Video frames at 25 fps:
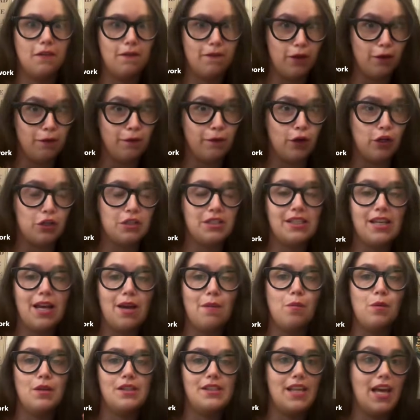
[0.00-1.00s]
the first
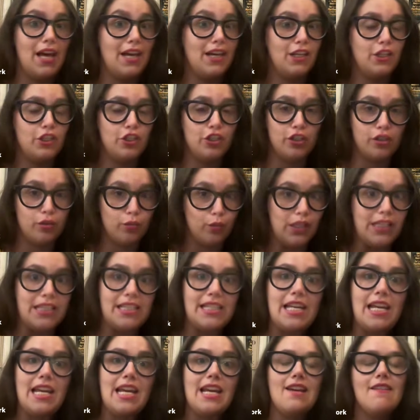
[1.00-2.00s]
step was that it's just
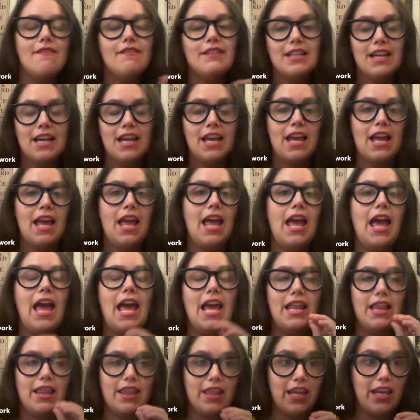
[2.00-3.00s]
received,
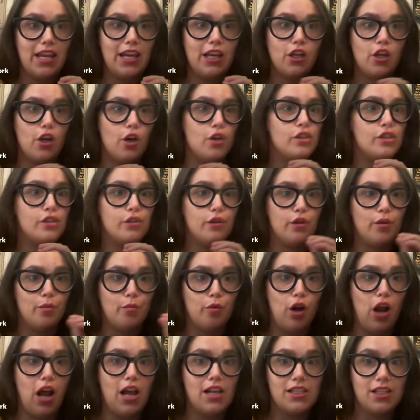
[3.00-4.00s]
and then it goes through the
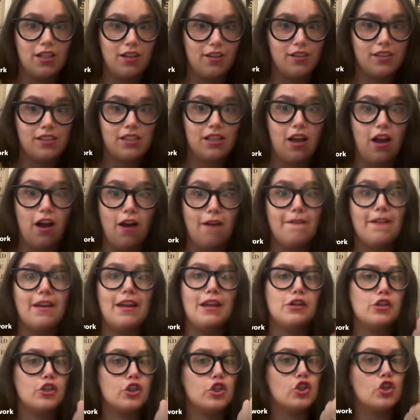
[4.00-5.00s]
process of
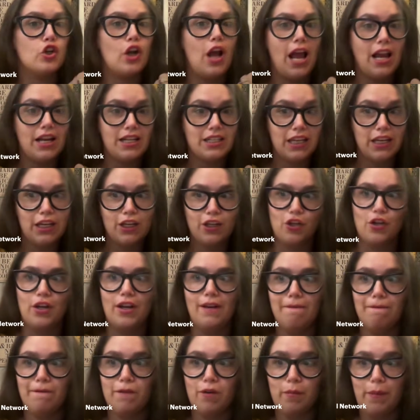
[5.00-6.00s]
extracting your
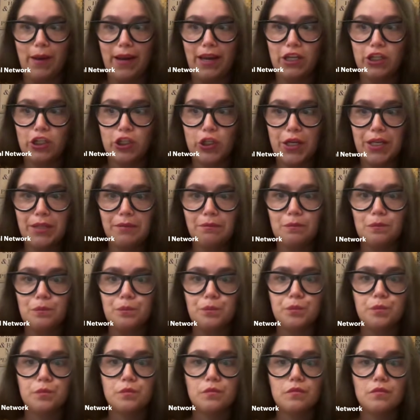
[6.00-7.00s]
information.
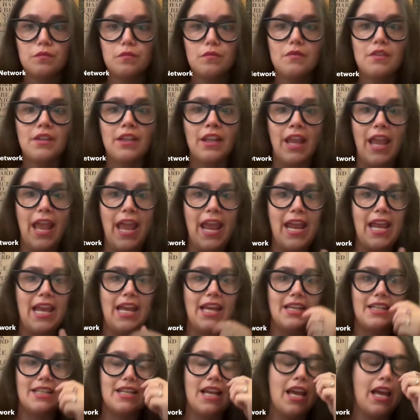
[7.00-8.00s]

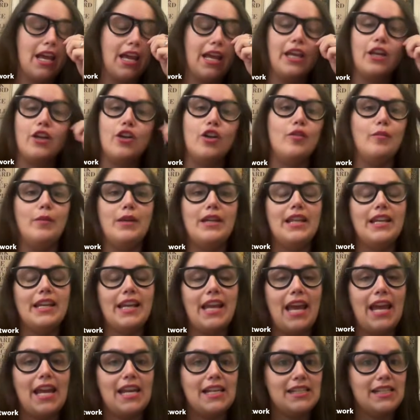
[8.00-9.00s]
And it could be the
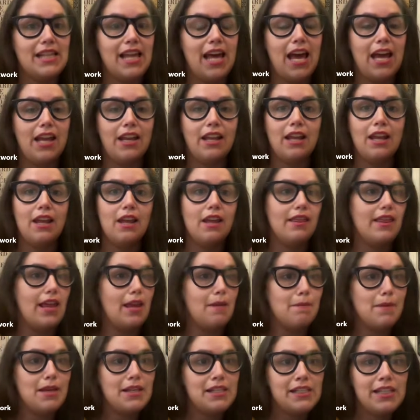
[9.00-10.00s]
case that
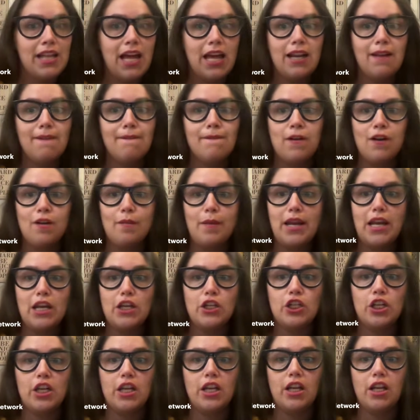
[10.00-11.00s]
they missed that
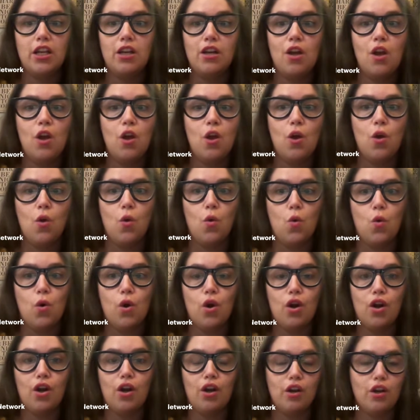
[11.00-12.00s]
information,
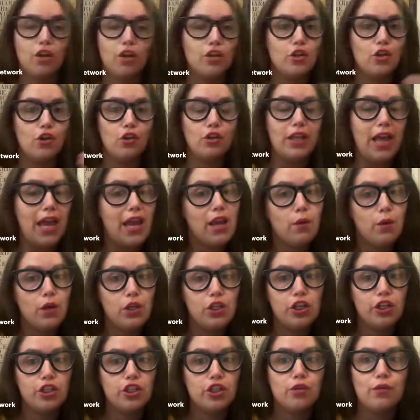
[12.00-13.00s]
or your
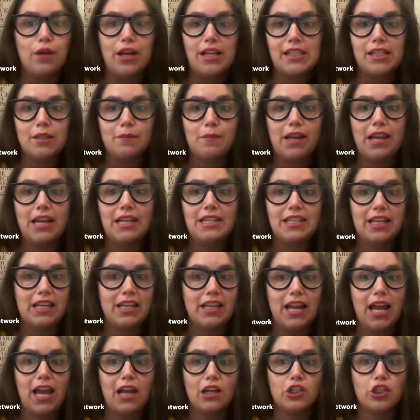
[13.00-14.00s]
language in your resume
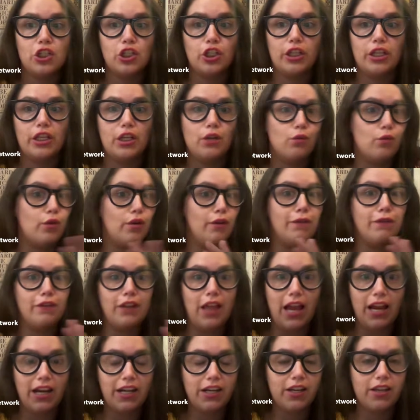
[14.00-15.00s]
didn't actually
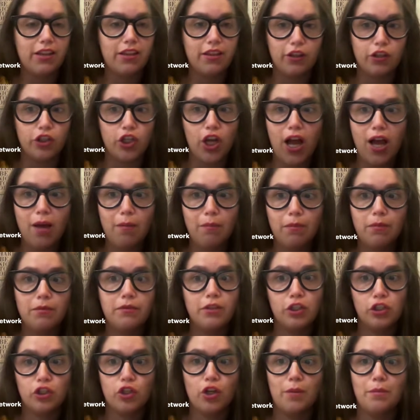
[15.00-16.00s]
reflect the job
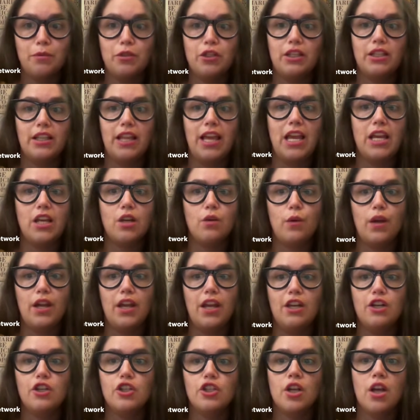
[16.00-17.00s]
description
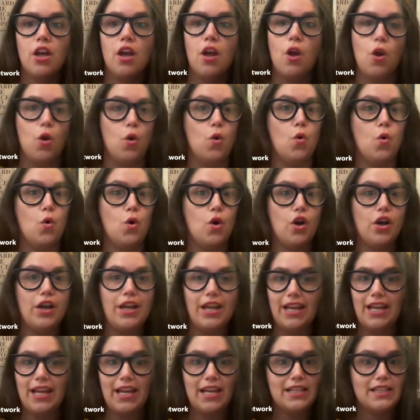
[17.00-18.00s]
language, or
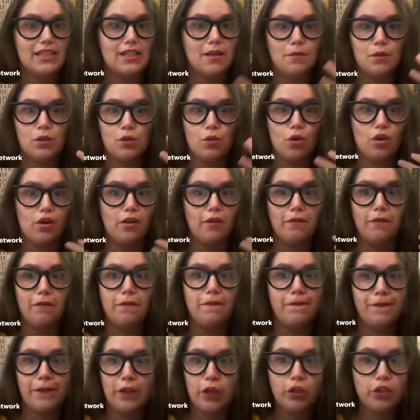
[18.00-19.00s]
it hit some sort of
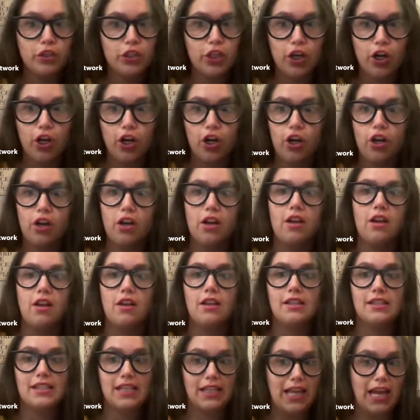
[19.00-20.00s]
filter
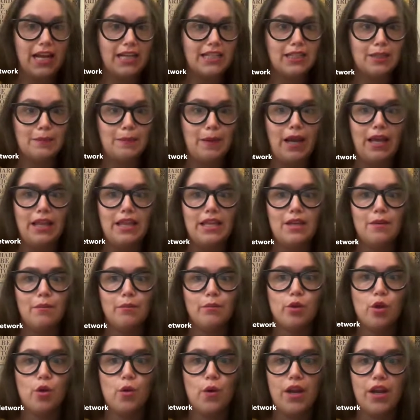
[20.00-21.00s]
selected by the
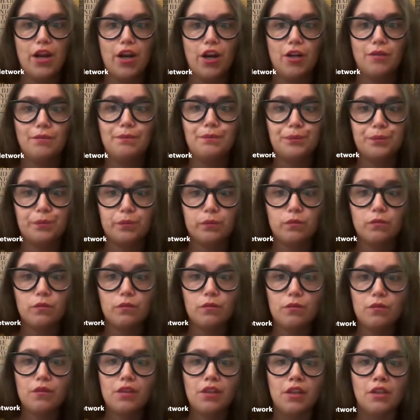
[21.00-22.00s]
employer.
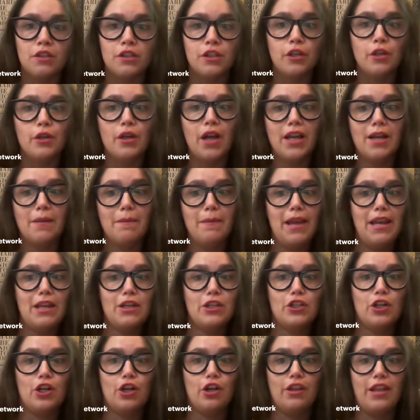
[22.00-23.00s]
So you got to make
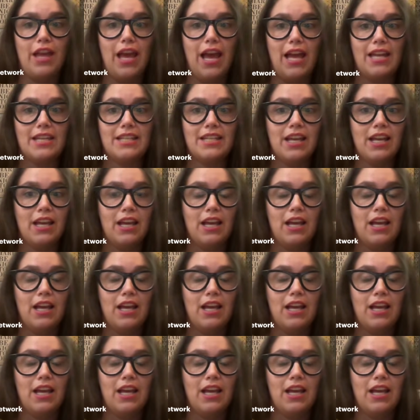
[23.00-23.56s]
sure that